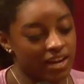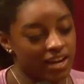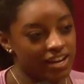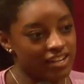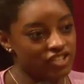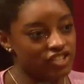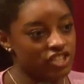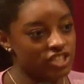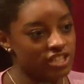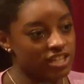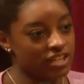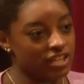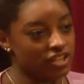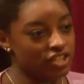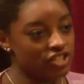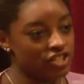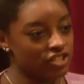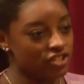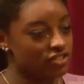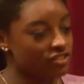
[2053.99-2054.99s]
and she
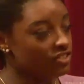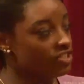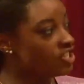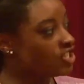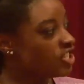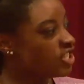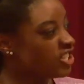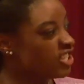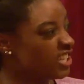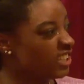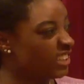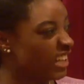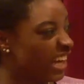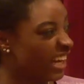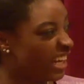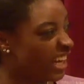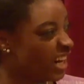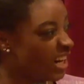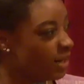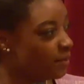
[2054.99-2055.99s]
didn't just, she just didn't
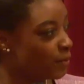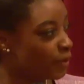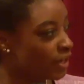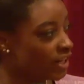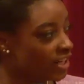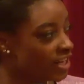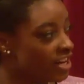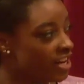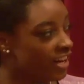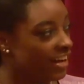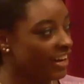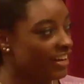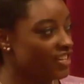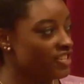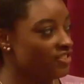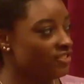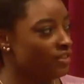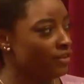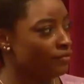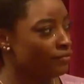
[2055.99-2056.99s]
like it anymore,
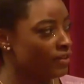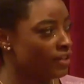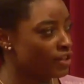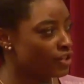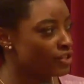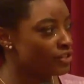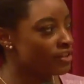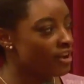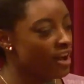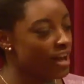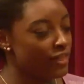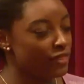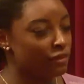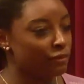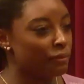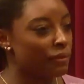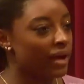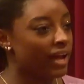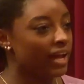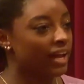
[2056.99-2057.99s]
and the fears got in
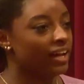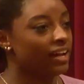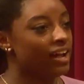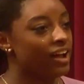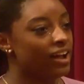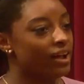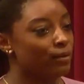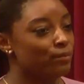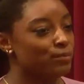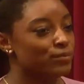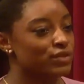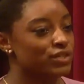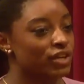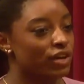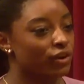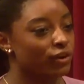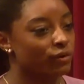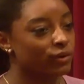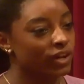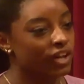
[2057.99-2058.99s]
the way, um,
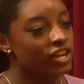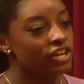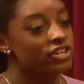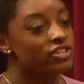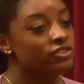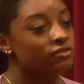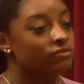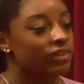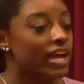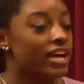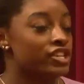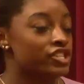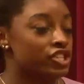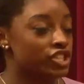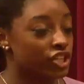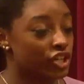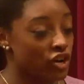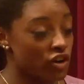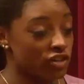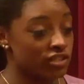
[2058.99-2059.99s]
so as
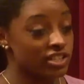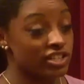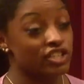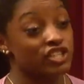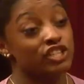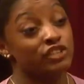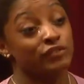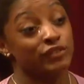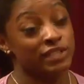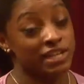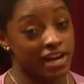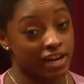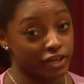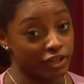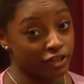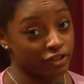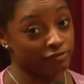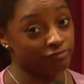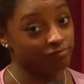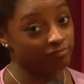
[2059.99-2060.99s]
she calls it, she
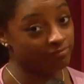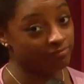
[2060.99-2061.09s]
retired.